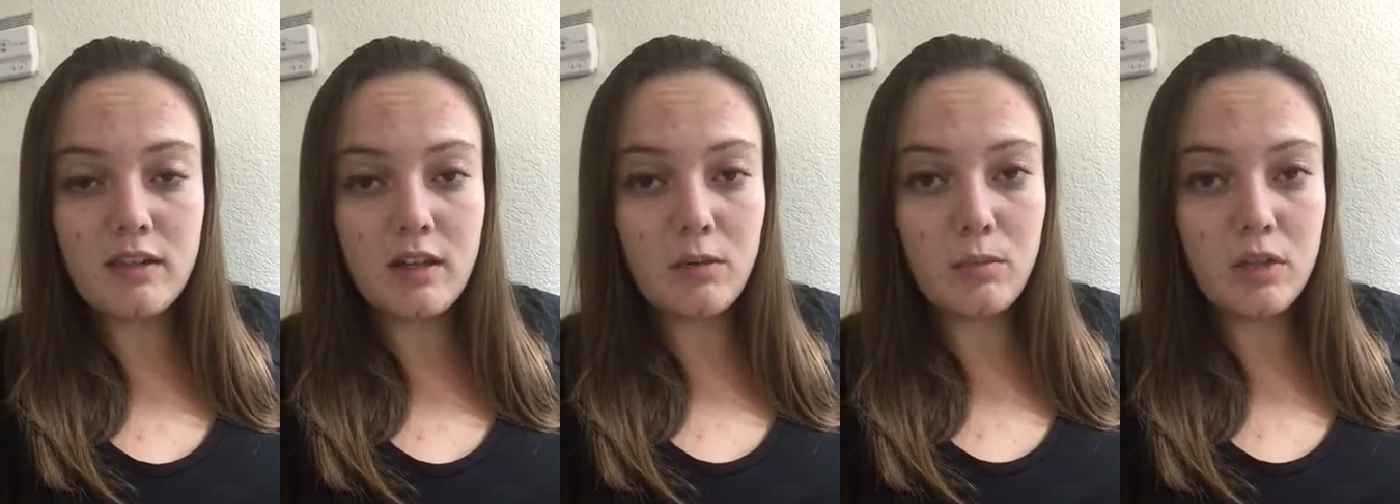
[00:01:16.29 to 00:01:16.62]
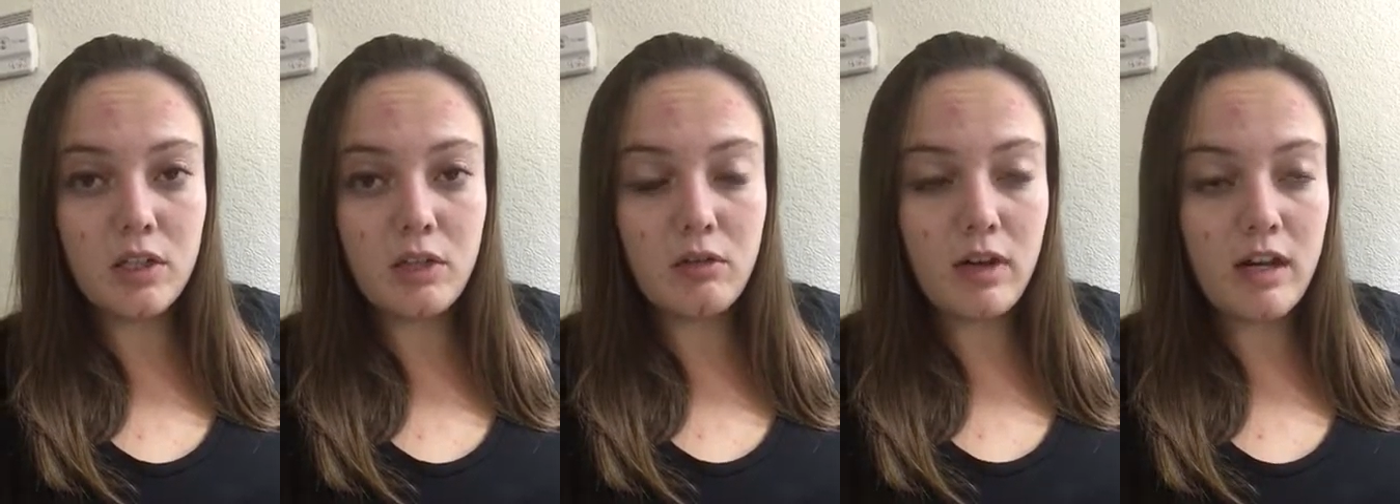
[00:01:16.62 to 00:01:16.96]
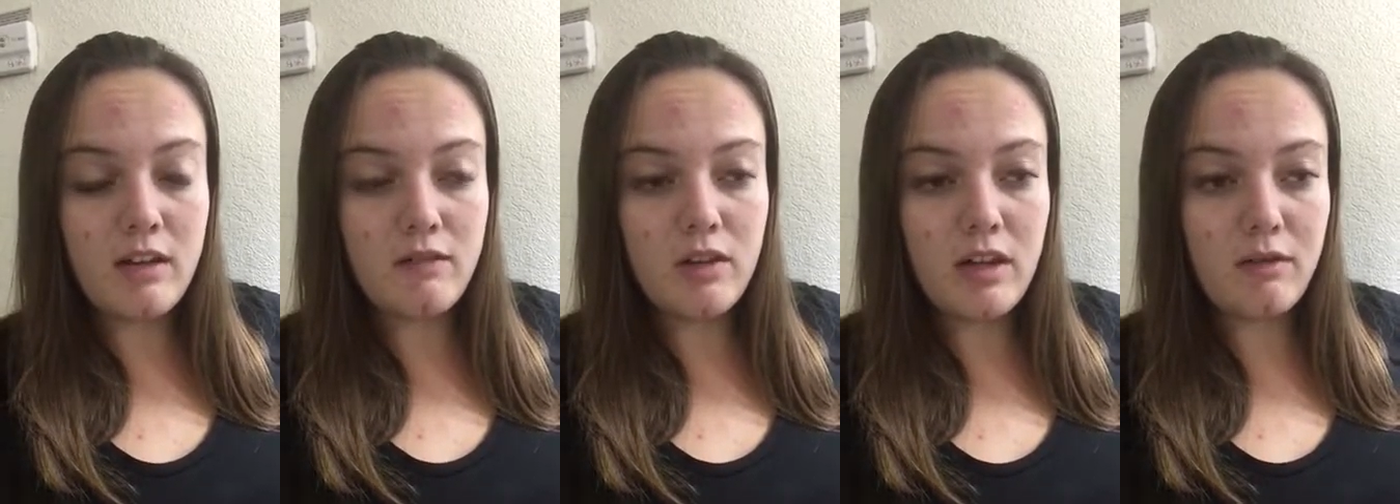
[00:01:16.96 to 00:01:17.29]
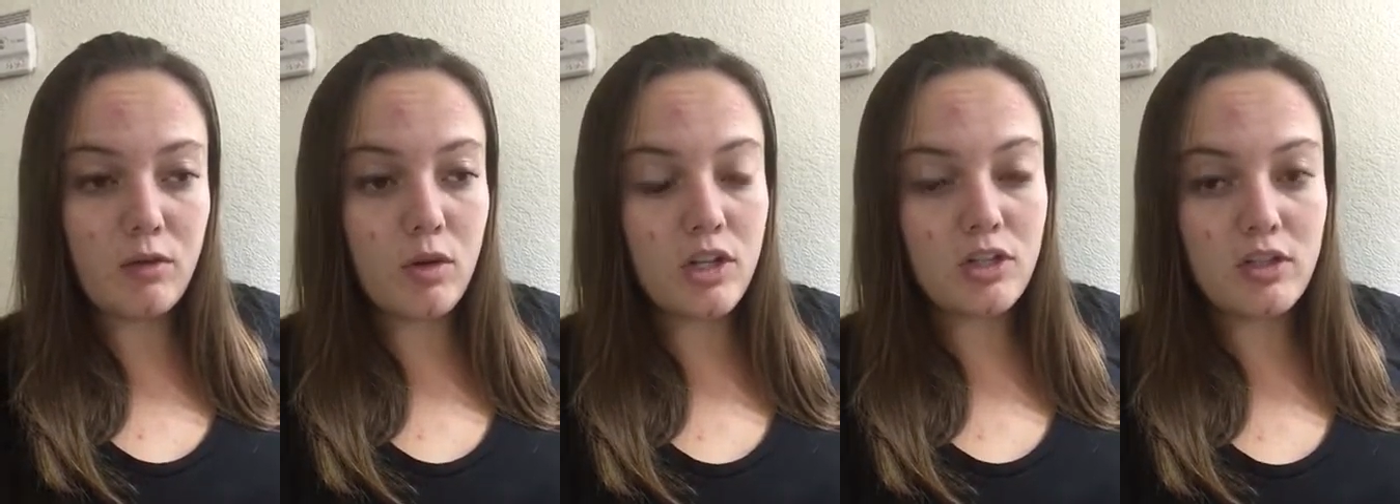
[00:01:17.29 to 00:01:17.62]
They're really great. If you
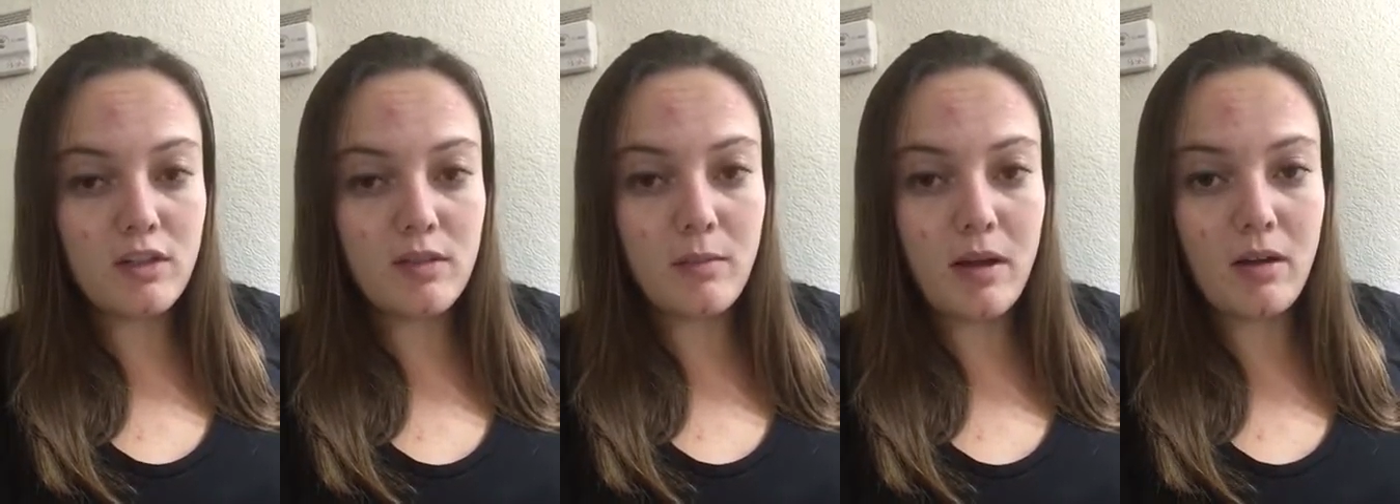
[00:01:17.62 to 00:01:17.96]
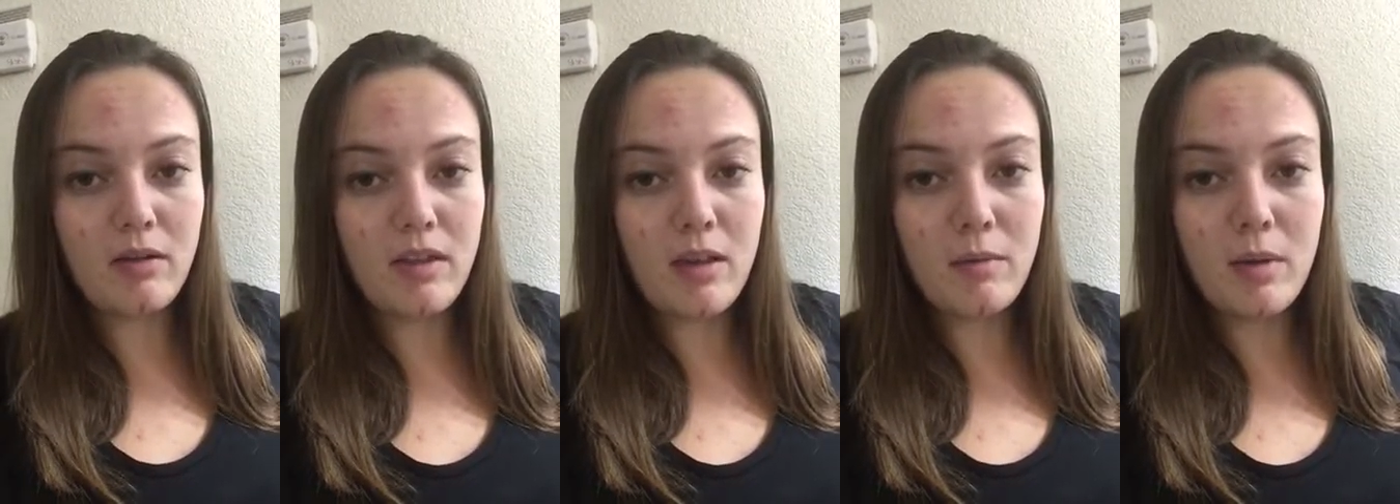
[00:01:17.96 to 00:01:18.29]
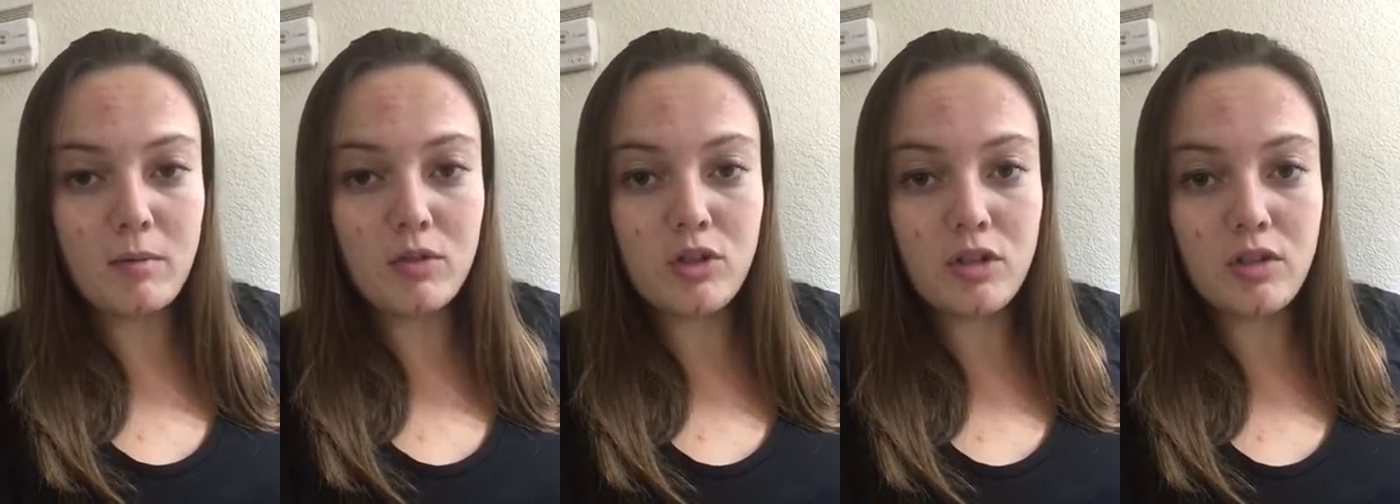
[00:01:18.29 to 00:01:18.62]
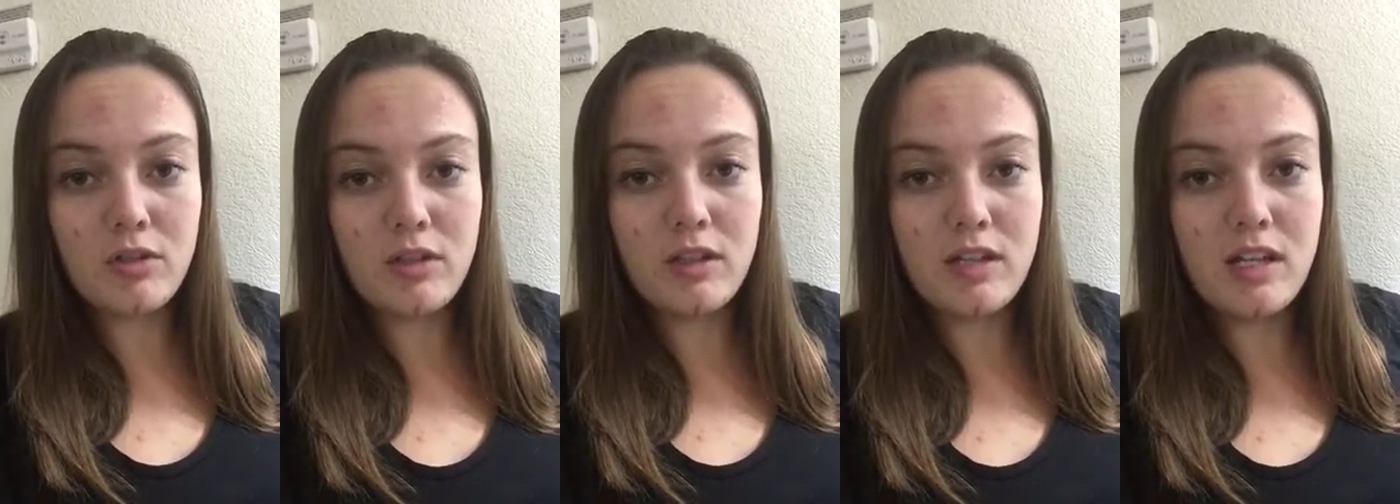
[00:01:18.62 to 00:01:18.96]
have questions about them, I'm
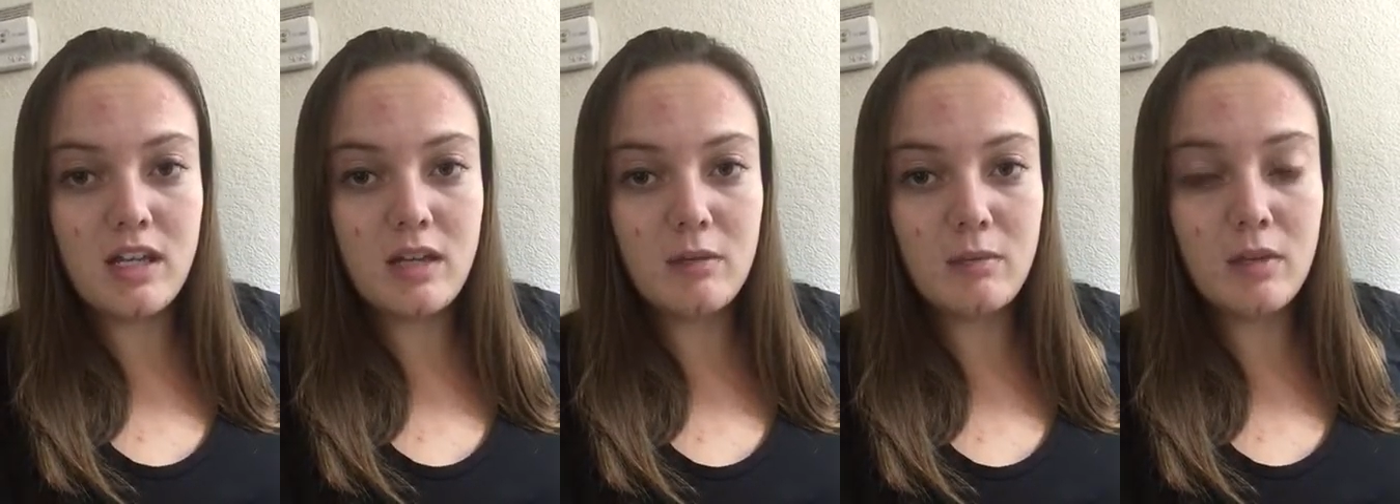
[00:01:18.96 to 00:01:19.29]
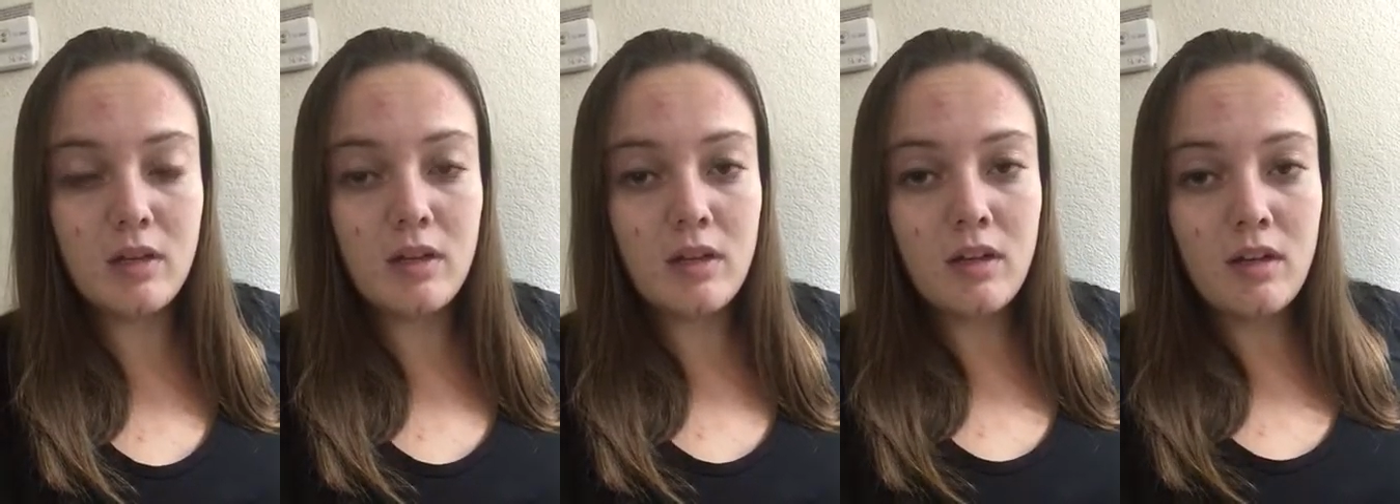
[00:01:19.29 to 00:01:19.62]
sure the team